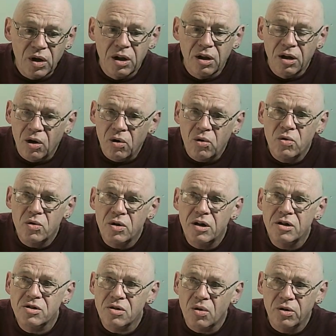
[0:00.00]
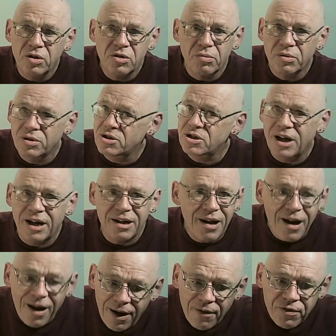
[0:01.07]
alone is only to understand
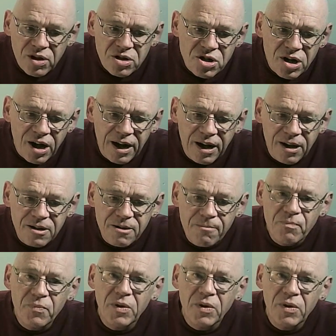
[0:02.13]
half the child.